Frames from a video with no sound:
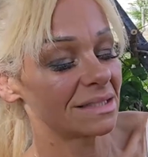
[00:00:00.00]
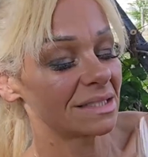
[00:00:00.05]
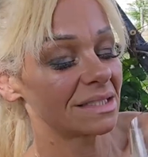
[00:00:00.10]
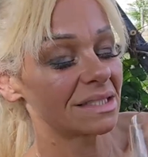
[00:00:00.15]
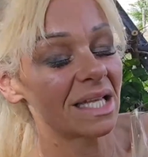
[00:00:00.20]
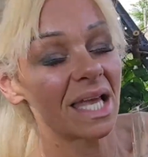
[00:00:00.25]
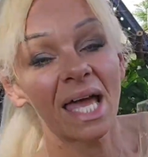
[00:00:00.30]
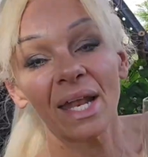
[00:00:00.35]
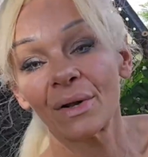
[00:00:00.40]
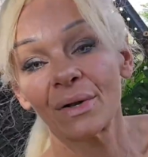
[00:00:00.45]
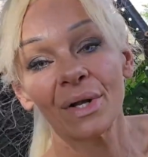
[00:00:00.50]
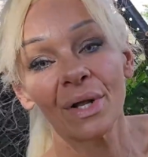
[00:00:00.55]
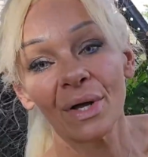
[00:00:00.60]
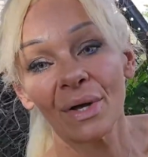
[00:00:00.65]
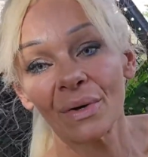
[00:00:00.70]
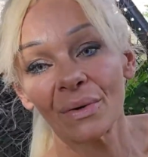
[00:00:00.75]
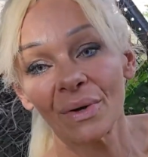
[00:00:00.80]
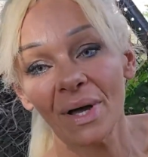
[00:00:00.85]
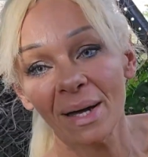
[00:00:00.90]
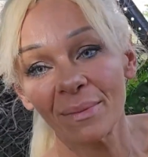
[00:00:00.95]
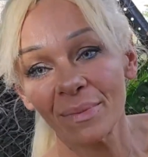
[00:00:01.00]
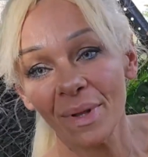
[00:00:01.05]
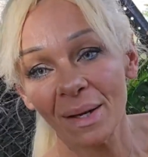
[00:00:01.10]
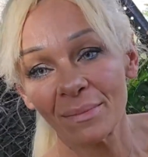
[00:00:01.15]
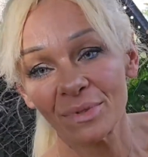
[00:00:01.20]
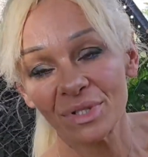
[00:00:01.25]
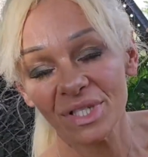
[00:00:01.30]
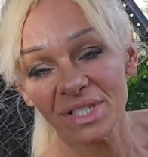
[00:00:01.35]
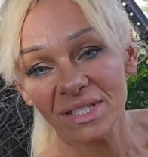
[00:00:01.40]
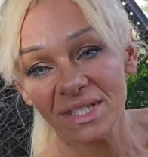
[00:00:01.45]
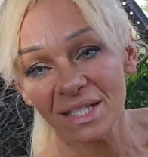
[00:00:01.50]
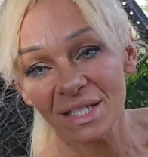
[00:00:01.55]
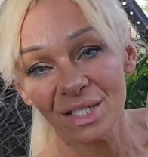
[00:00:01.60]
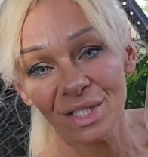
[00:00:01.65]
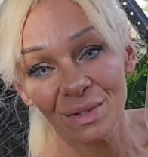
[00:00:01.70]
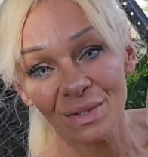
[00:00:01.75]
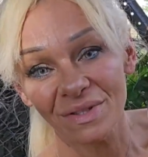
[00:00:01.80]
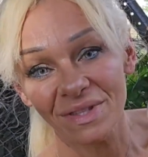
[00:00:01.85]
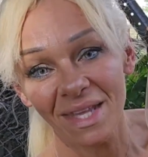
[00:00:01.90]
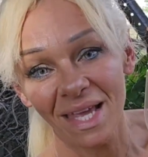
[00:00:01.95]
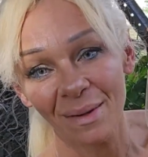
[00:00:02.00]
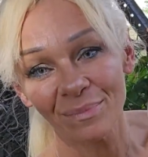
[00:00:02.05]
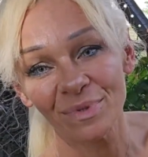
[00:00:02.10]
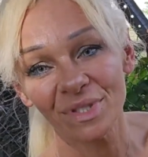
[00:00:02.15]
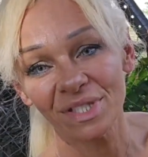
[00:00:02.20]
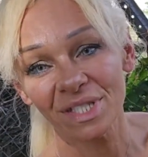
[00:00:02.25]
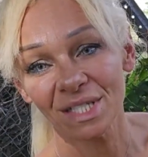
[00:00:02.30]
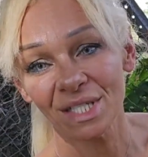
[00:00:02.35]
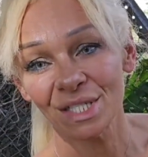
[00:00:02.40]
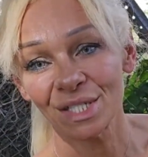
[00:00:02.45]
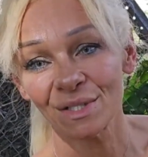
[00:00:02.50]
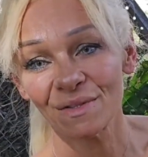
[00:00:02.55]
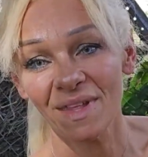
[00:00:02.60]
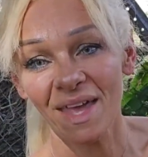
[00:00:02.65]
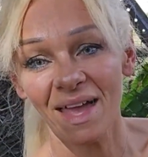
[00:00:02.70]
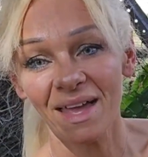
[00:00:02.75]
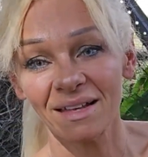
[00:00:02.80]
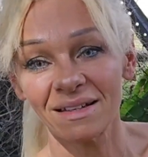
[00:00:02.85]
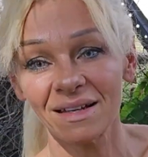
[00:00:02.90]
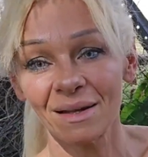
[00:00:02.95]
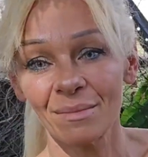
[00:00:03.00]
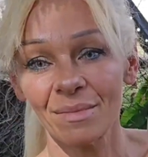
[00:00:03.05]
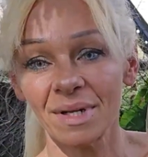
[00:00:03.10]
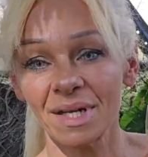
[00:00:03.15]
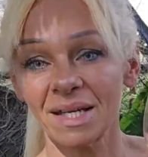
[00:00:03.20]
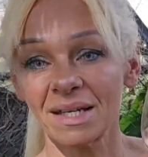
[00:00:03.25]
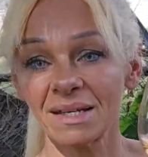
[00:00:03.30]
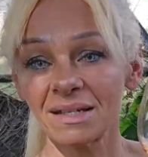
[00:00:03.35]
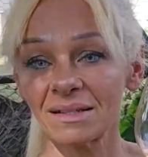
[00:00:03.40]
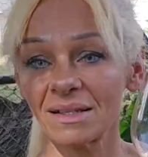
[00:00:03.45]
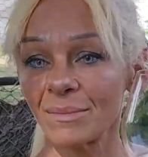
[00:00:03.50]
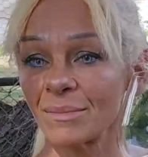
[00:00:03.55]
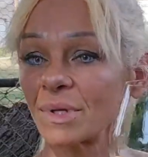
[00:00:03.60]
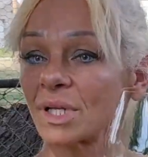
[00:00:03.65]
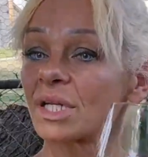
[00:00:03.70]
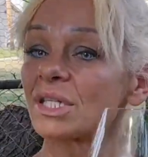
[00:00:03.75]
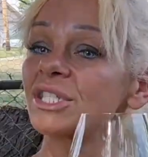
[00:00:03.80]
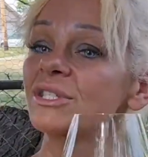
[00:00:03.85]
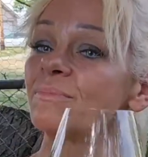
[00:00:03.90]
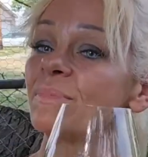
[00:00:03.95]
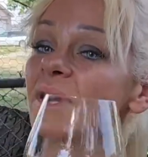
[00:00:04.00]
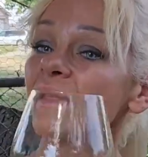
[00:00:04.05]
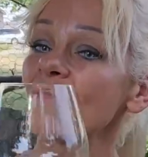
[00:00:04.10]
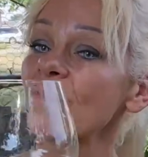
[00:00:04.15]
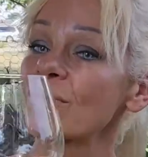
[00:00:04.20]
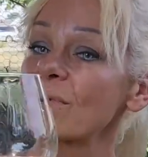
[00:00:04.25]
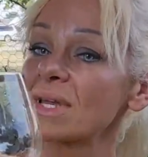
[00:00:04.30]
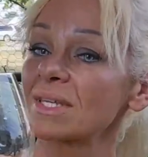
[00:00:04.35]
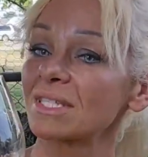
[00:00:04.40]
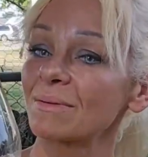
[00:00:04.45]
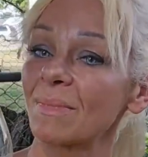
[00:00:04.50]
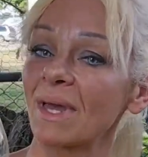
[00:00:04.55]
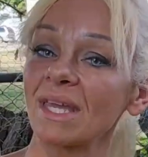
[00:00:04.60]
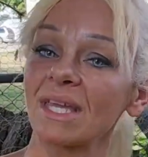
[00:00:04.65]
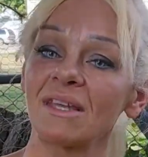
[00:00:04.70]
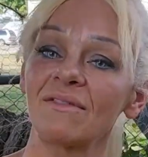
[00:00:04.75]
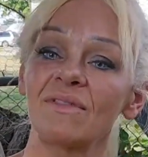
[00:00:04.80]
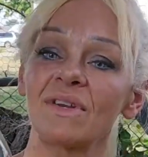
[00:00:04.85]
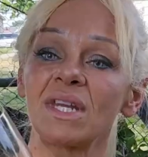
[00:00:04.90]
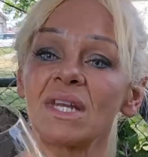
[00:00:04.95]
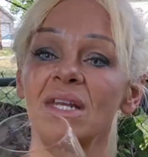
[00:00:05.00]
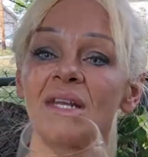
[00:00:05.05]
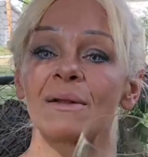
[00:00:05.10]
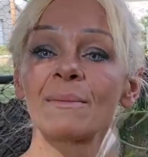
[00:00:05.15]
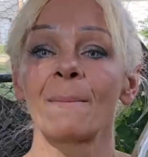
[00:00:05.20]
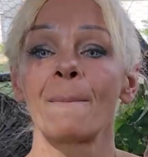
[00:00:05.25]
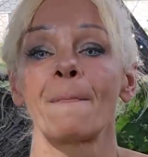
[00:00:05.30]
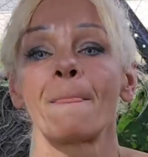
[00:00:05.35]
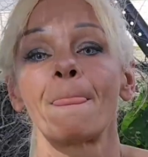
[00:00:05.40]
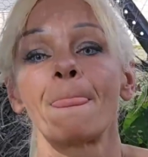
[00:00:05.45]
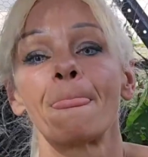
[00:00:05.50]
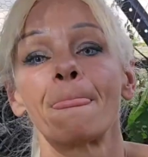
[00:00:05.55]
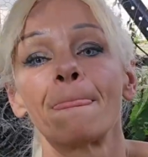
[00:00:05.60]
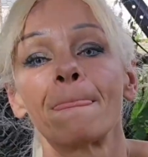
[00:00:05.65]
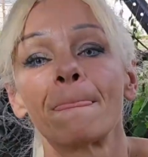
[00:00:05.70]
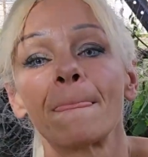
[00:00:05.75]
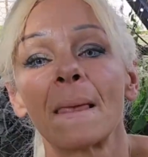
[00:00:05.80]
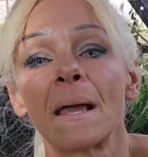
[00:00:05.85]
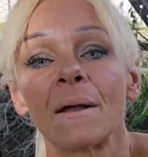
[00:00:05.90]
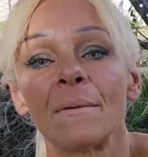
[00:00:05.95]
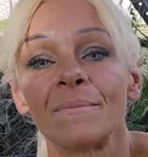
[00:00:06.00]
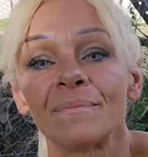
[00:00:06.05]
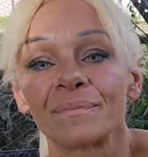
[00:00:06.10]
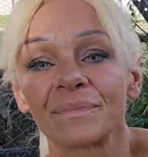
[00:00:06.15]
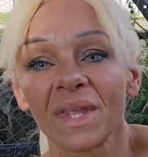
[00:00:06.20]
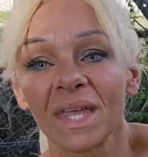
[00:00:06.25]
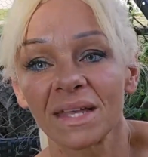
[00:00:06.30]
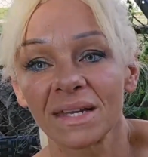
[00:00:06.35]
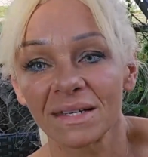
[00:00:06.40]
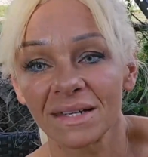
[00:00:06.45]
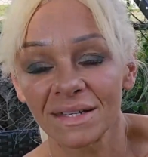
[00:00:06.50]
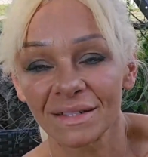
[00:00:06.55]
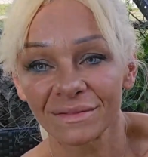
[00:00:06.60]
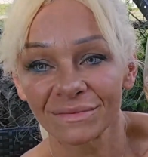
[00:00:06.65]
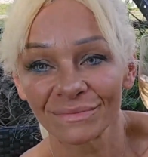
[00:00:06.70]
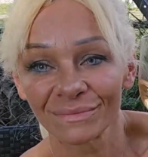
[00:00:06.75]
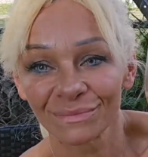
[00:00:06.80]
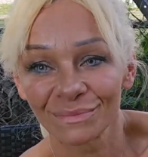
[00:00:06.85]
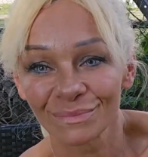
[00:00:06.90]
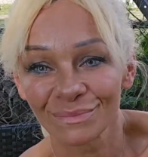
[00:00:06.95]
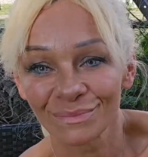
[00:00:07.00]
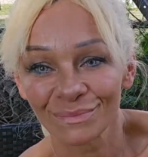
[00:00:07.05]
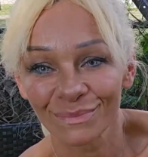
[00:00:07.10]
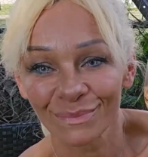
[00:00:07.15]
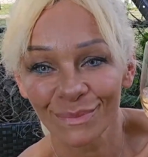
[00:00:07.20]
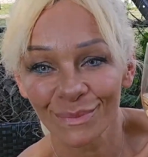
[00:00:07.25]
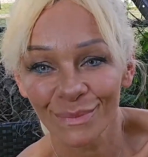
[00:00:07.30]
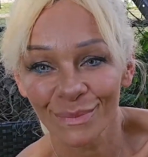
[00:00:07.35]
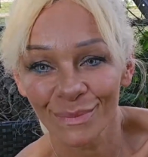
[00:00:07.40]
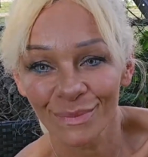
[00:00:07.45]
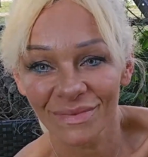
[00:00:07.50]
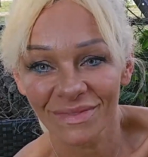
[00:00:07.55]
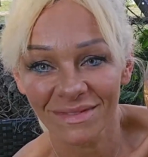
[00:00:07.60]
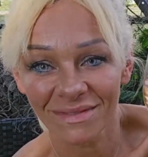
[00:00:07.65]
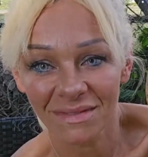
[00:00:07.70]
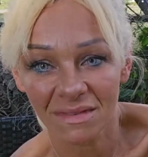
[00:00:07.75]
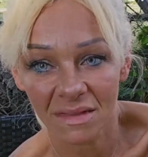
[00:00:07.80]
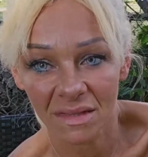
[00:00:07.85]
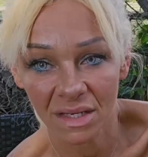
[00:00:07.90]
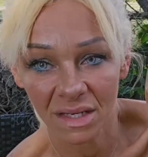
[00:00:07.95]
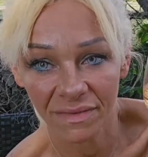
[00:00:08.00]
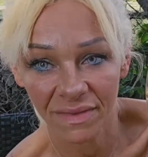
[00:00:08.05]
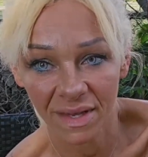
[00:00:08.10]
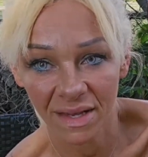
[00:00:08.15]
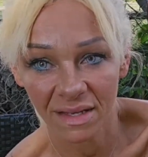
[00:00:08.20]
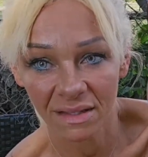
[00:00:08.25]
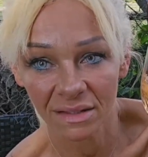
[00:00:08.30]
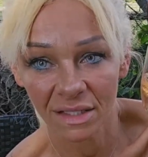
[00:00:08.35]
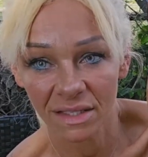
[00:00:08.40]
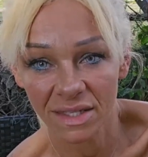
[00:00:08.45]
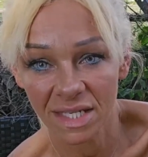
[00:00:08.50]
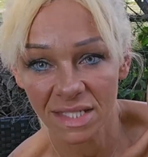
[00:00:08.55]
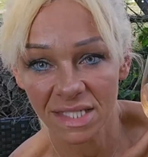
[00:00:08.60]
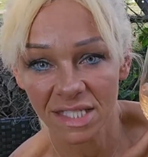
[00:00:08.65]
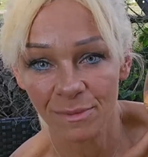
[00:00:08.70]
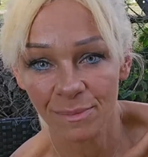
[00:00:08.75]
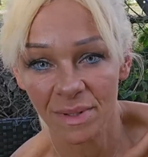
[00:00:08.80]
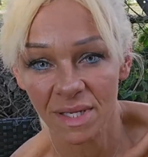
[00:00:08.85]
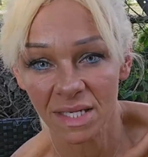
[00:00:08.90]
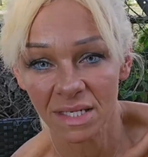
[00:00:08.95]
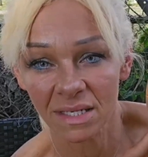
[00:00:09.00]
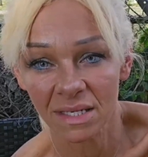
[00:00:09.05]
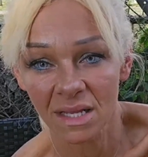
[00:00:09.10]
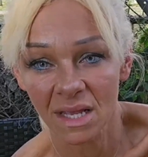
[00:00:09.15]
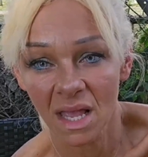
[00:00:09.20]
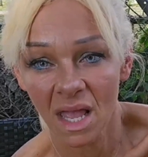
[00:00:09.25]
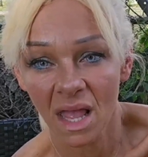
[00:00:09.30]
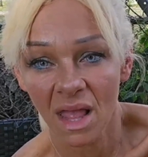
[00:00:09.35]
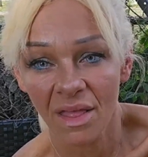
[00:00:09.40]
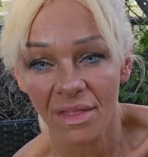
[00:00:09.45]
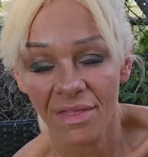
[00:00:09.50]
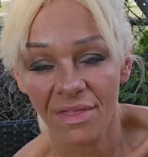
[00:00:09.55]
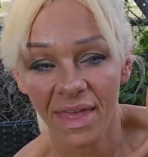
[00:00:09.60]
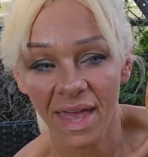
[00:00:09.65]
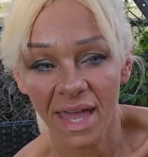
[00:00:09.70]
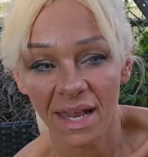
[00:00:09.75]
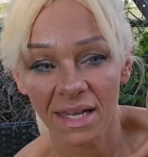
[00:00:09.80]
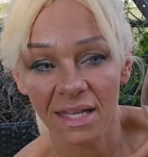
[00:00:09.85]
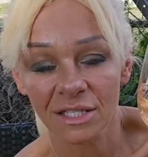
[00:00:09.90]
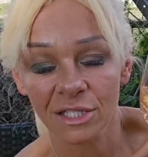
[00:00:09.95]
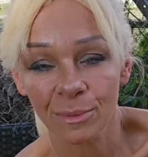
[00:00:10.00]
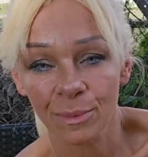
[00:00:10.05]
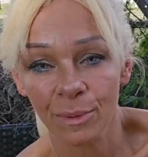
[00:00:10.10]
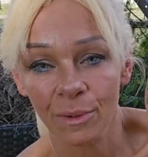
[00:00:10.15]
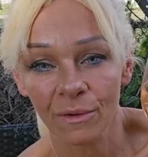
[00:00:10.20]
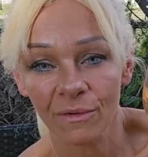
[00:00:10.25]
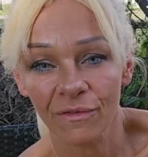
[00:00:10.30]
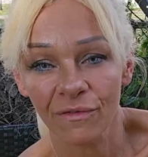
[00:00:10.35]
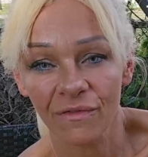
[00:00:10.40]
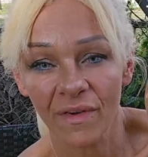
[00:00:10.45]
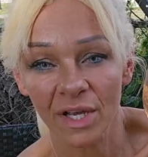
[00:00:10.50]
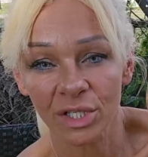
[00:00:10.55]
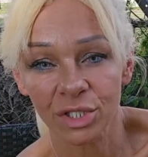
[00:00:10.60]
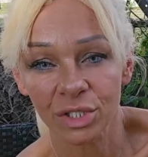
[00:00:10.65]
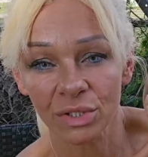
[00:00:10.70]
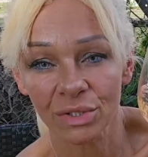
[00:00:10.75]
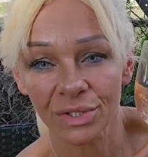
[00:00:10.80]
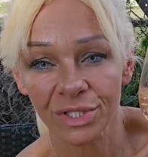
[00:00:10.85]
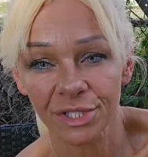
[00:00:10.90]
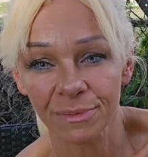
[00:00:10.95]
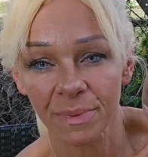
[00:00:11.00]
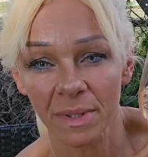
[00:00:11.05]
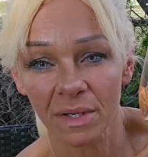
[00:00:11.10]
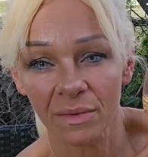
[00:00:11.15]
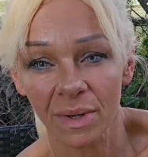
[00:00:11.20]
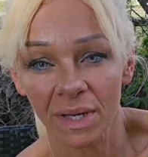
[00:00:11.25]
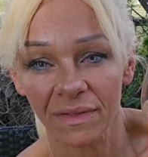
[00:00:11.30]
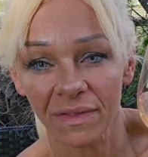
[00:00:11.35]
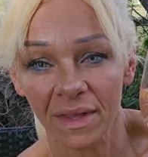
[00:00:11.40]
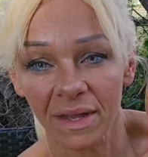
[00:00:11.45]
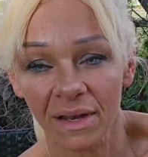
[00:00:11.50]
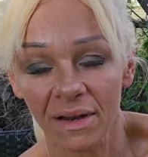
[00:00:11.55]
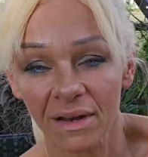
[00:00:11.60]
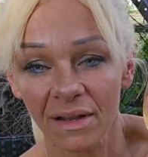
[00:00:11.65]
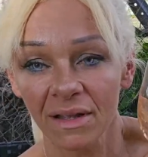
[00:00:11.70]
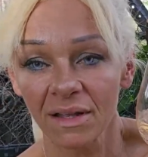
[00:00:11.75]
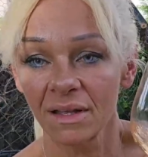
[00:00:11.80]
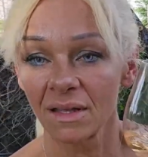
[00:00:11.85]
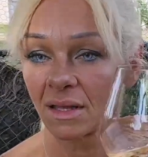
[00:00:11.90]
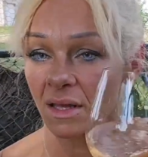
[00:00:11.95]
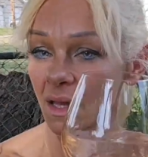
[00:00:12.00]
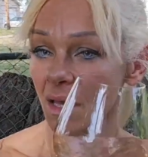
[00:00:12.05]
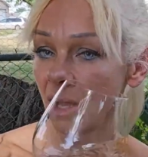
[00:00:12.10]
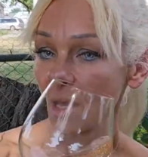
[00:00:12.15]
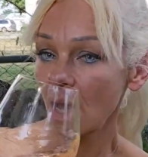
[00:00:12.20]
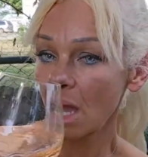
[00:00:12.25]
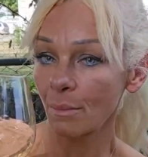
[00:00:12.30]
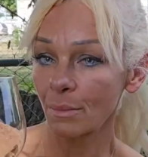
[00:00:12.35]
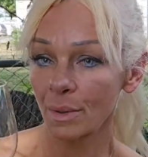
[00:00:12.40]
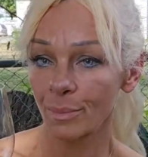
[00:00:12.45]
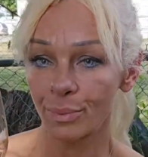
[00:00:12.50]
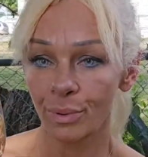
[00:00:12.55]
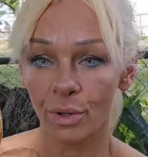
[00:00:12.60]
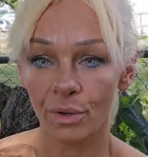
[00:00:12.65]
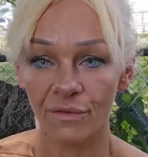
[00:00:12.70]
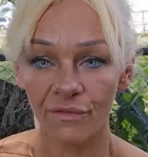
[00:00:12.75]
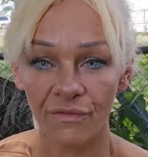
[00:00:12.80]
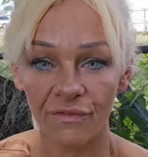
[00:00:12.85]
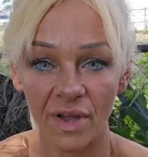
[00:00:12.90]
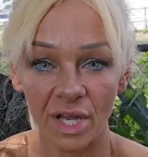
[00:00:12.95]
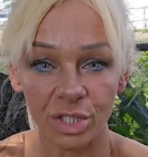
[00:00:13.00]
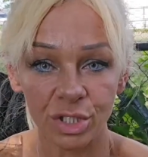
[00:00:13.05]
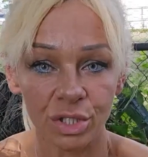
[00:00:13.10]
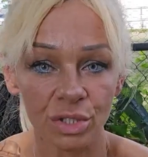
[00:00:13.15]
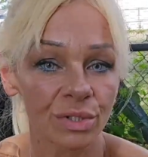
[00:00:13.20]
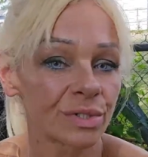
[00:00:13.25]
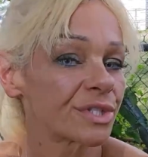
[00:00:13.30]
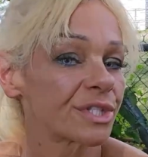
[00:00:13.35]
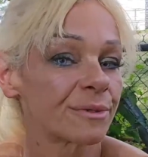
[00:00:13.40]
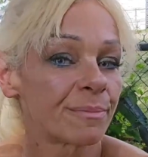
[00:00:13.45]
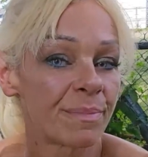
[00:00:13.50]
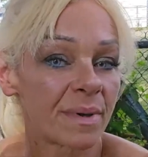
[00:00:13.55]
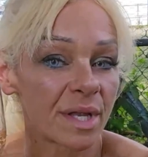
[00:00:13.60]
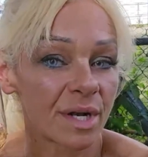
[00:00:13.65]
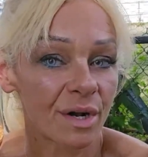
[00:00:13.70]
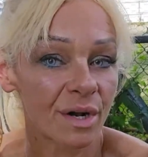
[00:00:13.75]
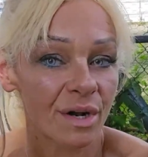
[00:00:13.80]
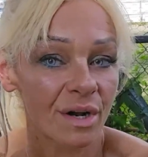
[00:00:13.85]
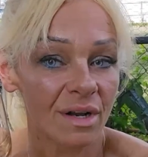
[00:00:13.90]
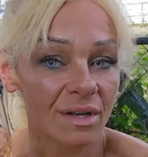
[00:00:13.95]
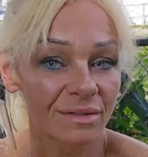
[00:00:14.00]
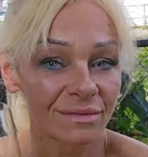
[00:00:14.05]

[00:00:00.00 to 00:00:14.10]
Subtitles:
I don't know. I'm just gonna do it. I'm just gonna do that. I'm gonna spend the rest of my evening editing. Look at that. Look at that spin. That is a professional spin right there. I'm a professional spinner.